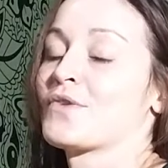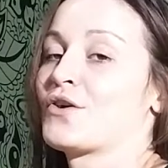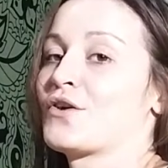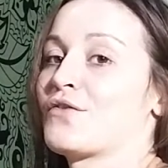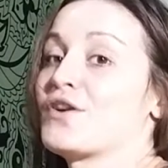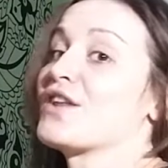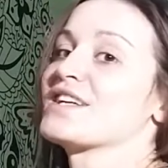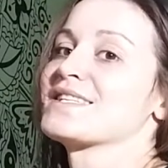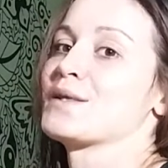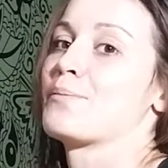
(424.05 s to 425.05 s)
You're going to feel
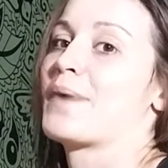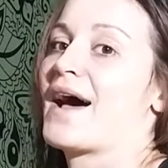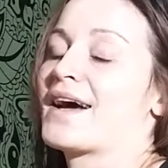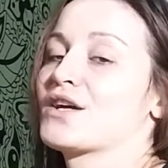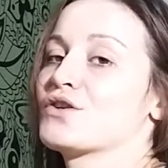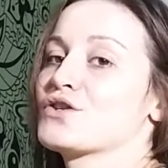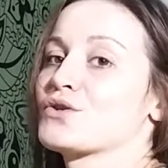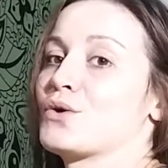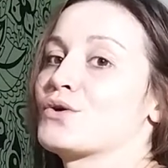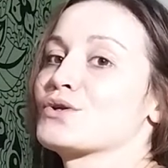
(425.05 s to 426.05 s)
this in the back of your
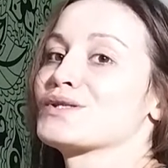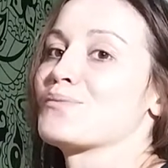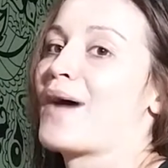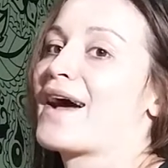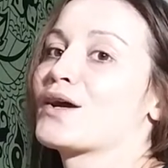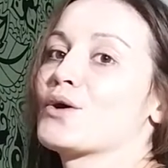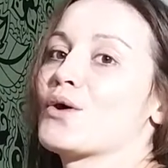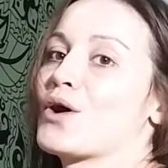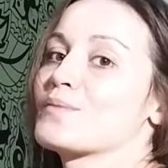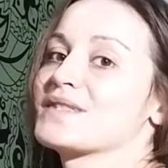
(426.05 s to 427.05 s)
shoulders, the back of your
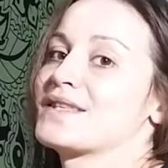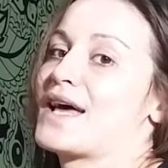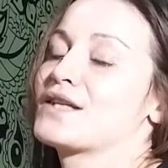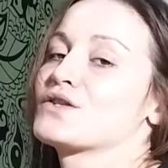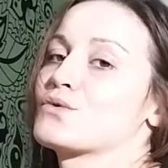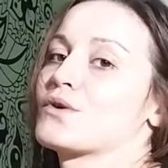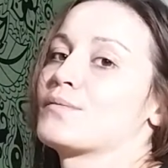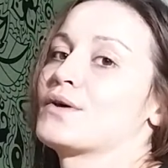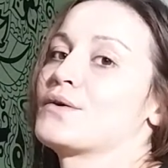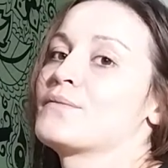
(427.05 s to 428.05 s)
arms, and that's
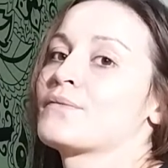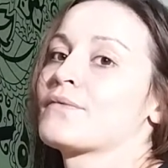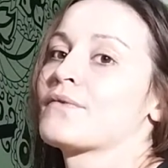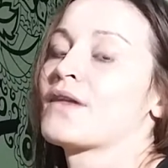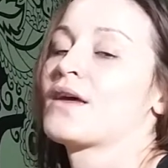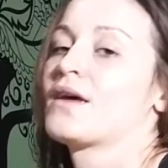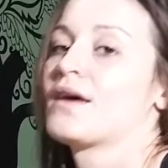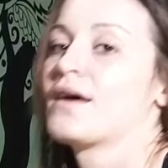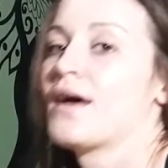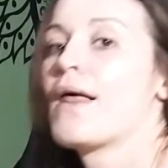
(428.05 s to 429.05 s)
normal.
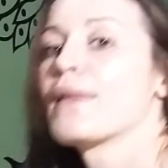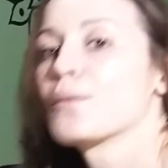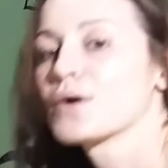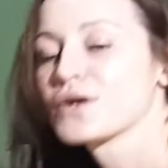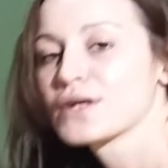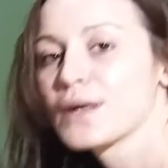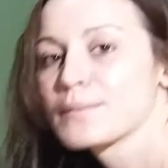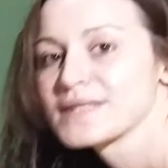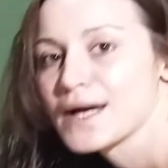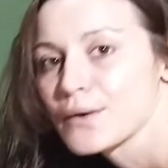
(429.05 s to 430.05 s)
And then we're going to
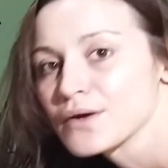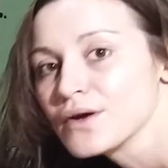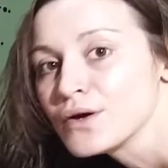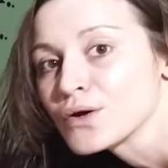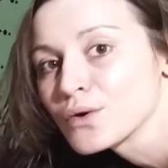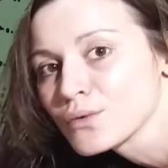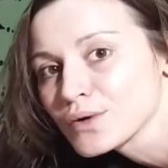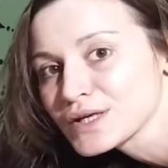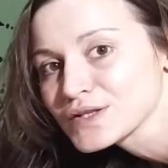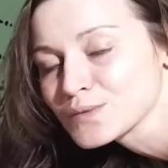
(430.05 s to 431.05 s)
come down.
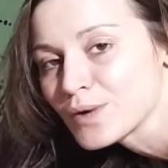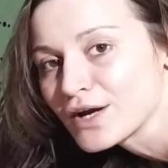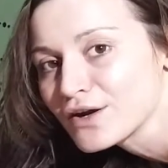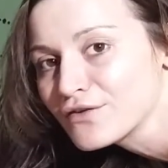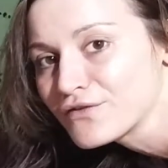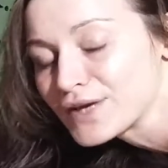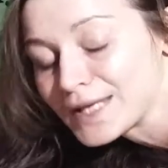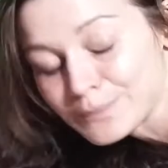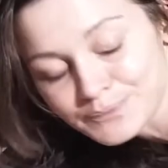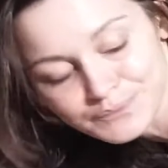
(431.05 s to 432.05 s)
We're going to spread our
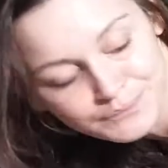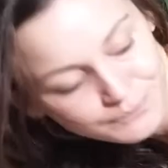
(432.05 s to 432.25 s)
feet